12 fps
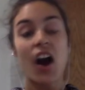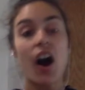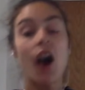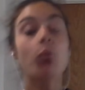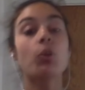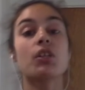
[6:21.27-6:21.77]

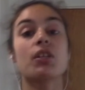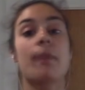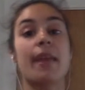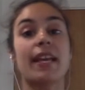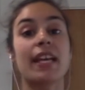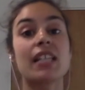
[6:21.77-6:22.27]
I want to
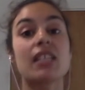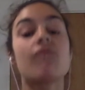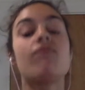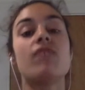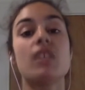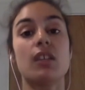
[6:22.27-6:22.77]
make it as
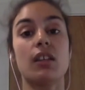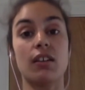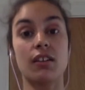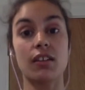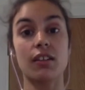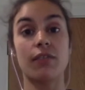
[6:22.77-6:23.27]

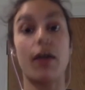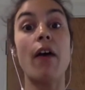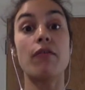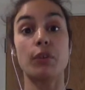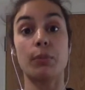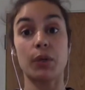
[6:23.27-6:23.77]
convenient for
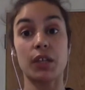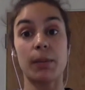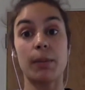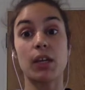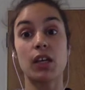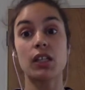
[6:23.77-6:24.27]
everybody
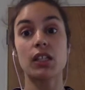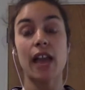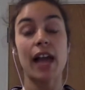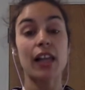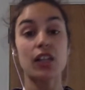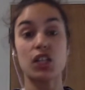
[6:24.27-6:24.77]
because
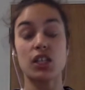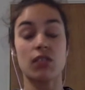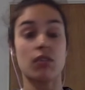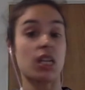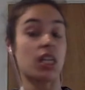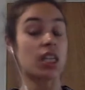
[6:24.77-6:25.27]
allergies are
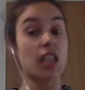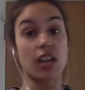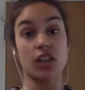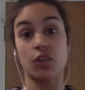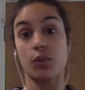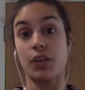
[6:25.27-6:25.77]
an
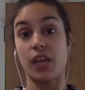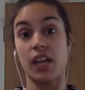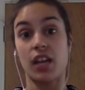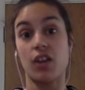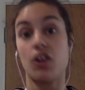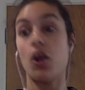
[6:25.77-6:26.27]
international
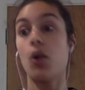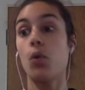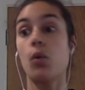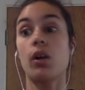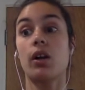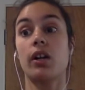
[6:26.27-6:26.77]
thing. No
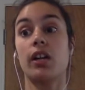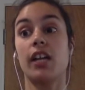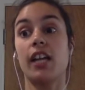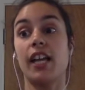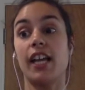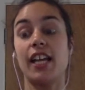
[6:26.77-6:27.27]
one
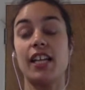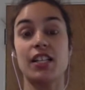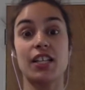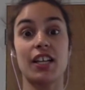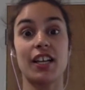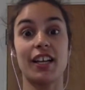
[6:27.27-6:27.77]
is,
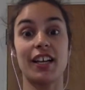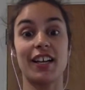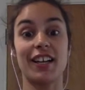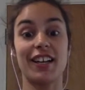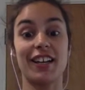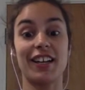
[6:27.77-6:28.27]

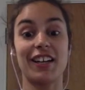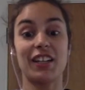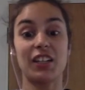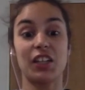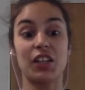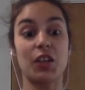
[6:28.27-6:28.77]

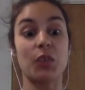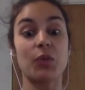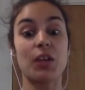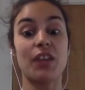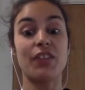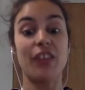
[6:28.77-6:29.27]
you know,
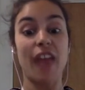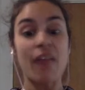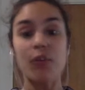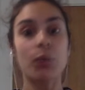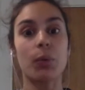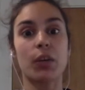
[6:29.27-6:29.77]

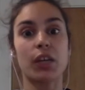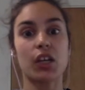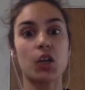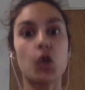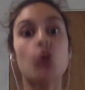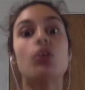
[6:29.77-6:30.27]
everybody
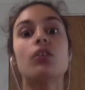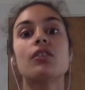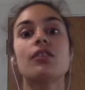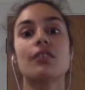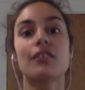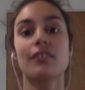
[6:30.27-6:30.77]
could
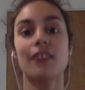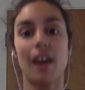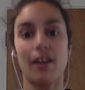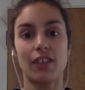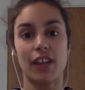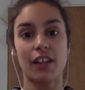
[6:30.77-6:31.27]

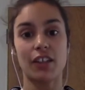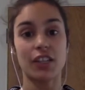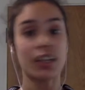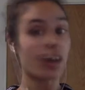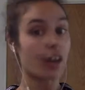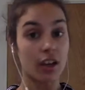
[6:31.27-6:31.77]
have an
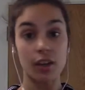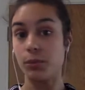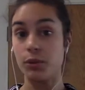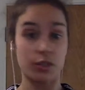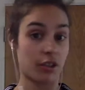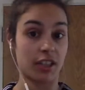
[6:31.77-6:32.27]
allergy. I hope
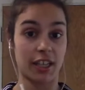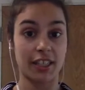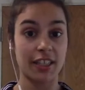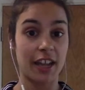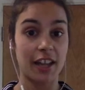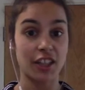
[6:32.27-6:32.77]
you don't get
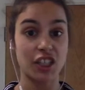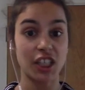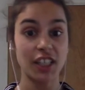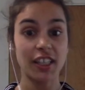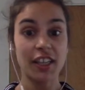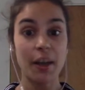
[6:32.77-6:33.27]
an
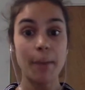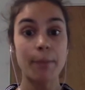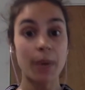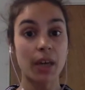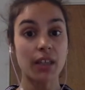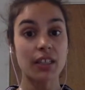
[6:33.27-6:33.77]
allergy,
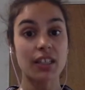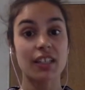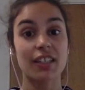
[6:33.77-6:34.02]
but